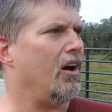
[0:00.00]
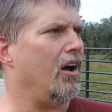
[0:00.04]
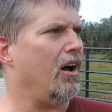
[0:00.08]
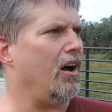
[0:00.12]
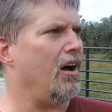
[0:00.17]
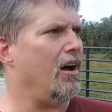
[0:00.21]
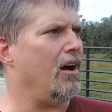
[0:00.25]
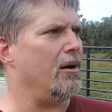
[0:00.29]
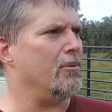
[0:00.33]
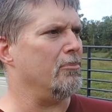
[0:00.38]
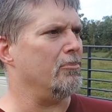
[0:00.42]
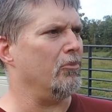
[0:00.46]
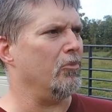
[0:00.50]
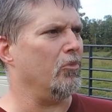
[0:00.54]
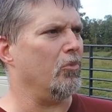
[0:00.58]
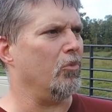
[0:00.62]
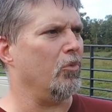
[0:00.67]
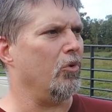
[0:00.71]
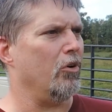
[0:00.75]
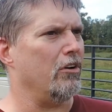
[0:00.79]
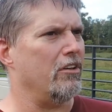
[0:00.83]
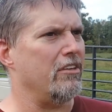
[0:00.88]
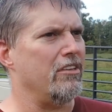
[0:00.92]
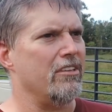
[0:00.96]

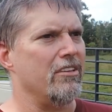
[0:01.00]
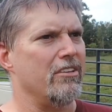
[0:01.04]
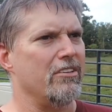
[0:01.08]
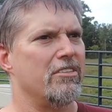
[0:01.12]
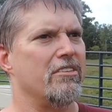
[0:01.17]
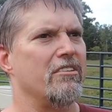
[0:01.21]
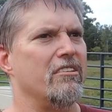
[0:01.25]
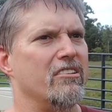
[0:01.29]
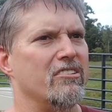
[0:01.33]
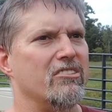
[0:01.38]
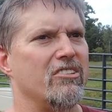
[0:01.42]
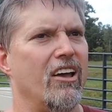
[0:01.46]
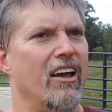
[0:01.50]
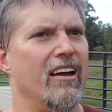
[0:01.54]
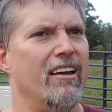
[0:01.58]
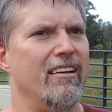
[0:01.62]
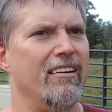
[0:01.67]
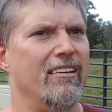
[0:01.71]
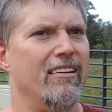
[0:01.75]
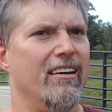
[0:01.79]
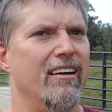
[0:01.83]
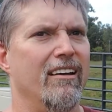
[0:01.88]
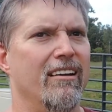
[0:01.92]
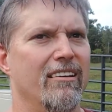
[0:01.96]
One of the things
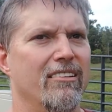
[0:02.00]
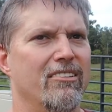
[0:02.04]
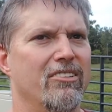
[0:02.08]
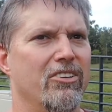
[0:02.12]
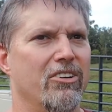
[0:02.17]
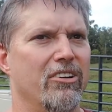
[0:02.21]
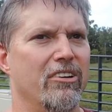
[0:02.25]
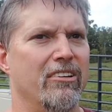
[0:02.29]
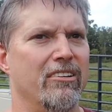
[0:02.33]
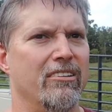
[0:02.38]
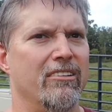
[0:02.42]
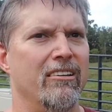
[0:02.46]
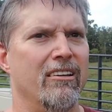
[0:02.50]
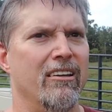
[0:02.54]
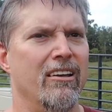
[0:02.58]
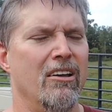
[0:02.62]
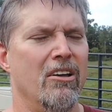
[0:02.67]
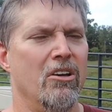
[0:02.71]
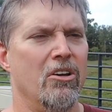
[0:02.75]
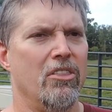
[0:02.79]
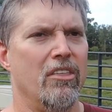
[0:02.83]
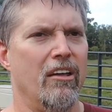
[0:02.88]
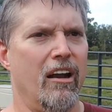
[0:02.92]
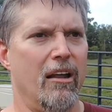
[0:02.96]

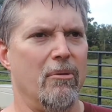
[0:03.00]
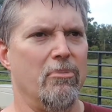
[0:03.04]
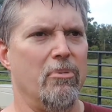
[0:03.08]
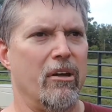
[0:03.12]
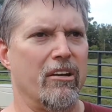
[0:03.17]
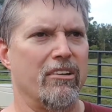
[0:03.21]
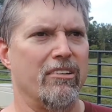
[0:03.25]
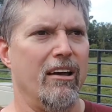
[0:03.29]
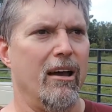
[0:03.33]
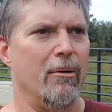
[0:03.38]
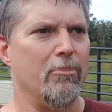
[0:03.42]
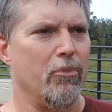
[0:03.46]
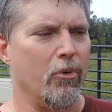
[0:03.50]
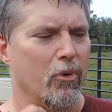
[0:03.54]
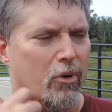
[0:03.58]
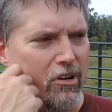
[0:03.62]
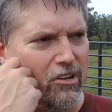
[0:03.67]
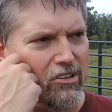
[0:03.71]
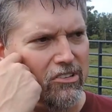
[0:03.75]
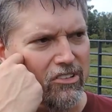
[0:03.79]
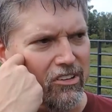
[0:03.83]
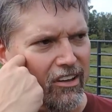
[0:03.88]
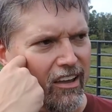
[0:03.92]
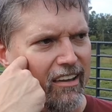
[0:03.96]
that I picked up
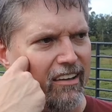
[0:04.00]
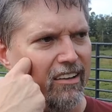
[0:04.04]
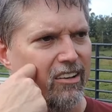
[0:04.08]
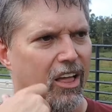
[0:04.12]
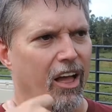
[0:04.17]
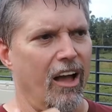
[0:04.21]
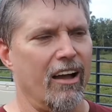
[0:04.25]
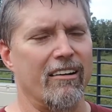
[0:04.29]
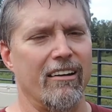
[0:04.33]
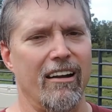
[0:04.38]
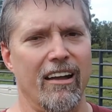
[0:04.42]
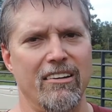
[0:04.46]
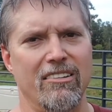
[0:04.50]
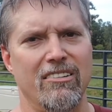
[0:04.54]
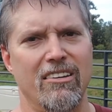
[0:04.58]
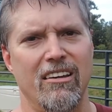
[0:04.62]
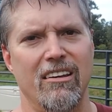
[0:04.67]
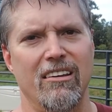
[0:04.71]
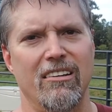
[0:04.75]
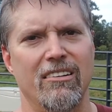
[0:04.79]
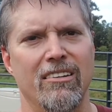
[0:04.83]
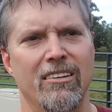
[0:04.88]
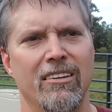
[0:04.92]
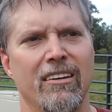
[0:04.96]
was a Glock
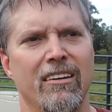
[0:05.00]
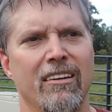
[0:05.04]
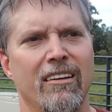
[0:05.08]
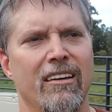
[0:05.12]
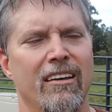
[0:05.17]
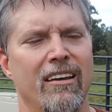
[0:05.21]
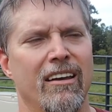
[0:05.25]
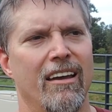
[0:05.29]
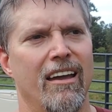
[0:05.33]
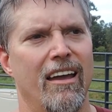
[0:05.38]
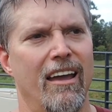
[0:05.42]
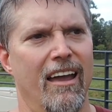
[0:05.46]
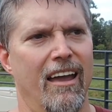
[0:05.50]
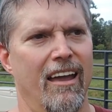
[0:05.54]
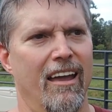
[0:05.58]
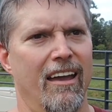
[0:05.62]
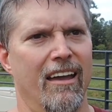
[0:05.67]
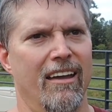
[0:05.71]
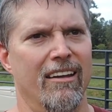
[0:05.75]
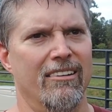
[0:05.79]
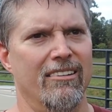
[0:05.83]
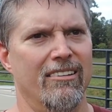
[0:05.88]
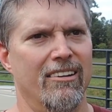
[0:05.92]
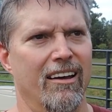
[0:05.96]
19,
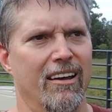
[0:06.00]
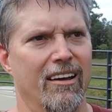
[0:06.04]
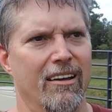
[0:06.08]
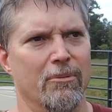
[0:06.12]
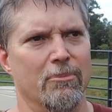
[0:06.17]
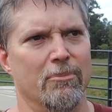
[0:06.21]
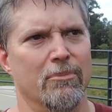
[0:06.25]
and